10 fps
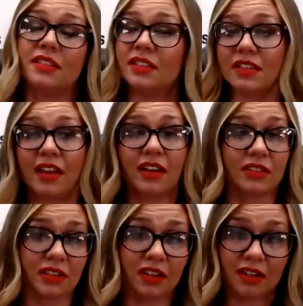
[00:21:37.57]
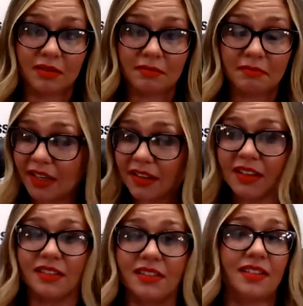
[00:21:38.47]
discounts on
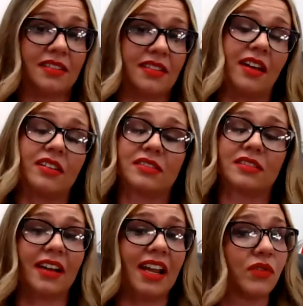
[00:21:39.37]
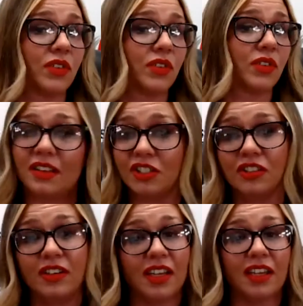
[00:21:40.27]
maintenance, discounts on everything
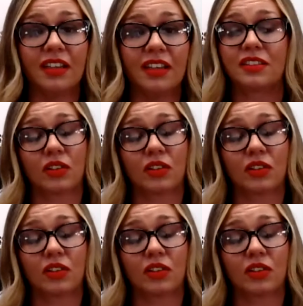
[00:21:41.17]
that you need,